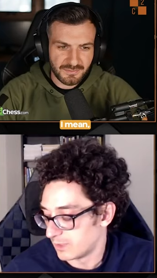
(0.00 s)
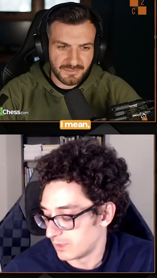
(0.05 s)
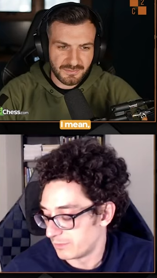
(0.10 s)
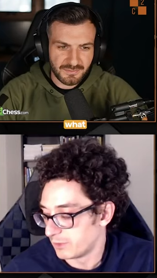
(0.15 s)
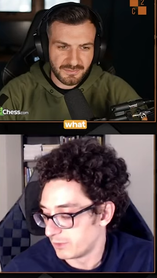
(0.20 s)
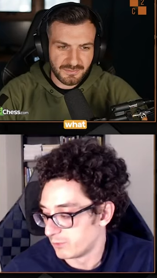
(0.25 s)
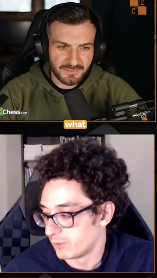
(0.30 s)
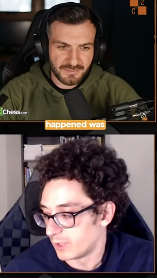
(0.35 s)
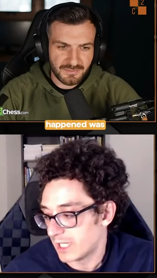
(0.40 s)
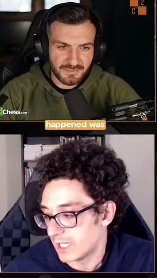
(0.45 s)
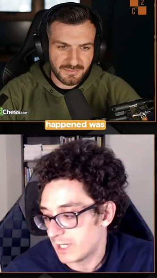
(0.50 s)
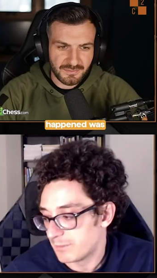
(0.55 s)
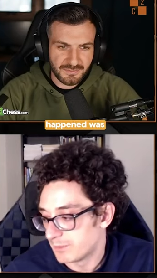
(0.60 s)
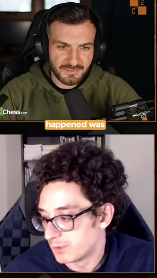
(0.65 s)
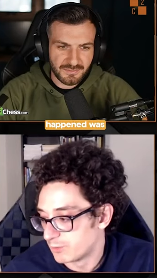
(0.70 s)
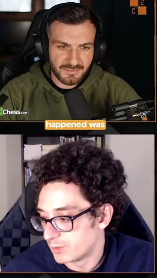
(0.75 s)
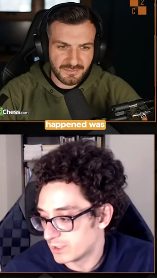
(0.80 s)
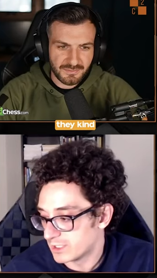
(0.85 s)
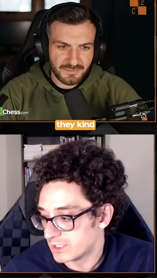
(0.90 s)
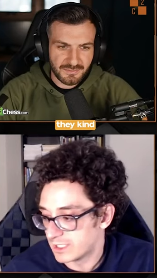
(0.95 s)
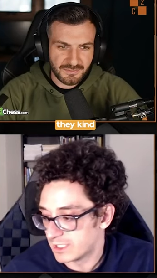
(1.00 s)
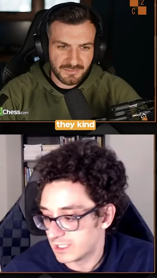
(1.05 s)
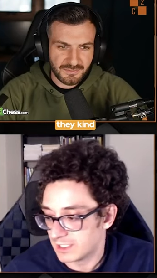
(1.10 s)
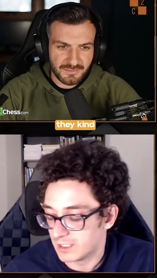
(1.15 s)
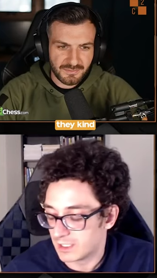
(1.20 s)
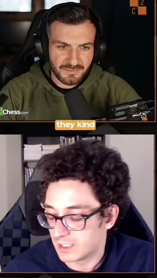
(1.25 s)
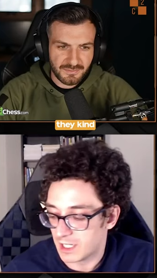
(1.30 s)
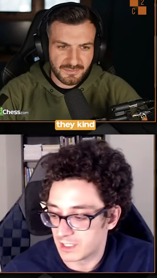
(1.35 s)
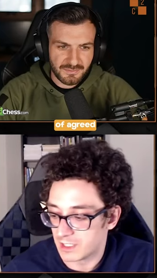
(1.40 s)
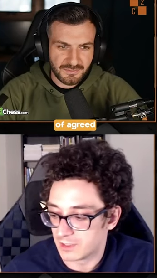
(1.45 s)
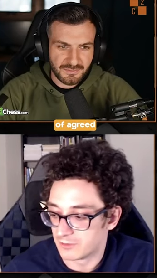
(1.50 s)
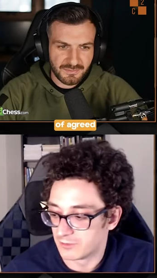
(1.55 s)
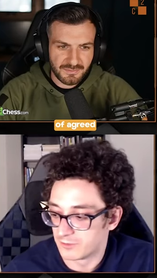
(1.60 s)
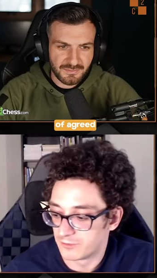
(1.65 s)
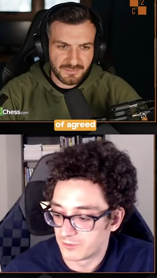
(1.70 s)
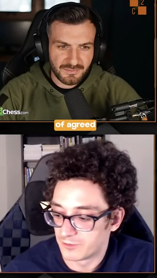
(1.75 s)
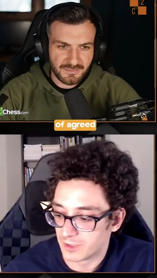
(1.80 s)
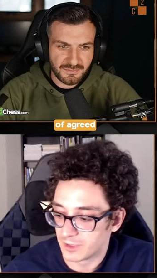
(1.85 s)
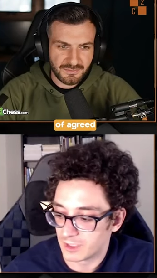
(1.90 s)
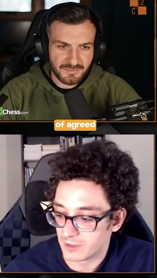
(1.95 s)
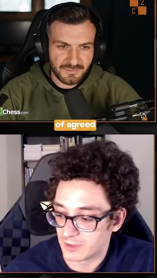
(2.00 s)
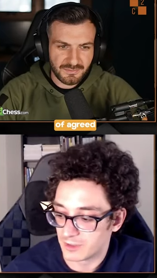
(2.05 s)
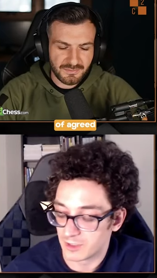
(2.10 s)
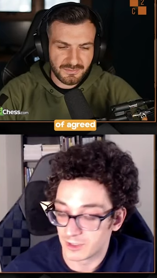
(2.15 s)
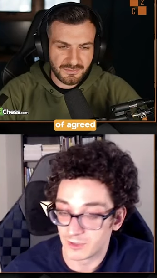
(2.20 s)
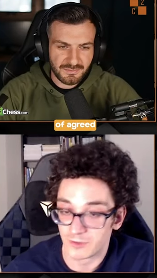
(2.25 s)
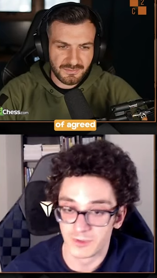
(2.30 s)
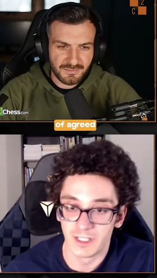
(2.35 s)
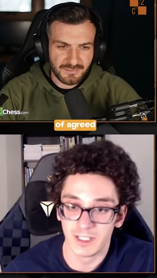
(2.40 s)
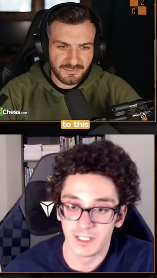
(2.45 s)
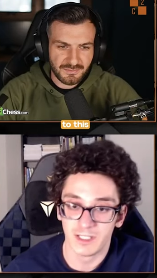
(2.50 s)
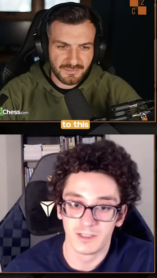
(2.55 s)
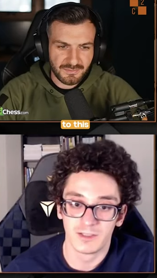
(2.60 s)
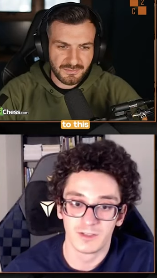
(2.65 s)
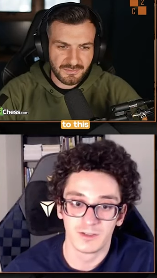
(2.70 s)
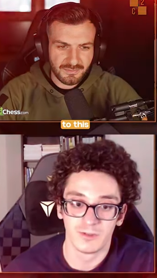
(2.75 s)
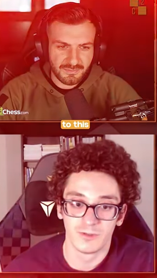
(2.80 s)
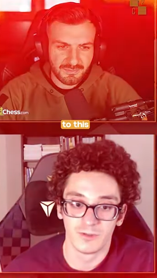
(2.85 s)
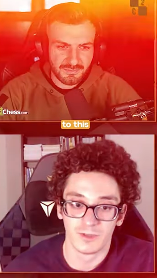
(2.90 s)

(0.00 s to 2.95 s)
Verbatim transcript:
Speaker 1: I mean, what happened was they kind of uh, agreed to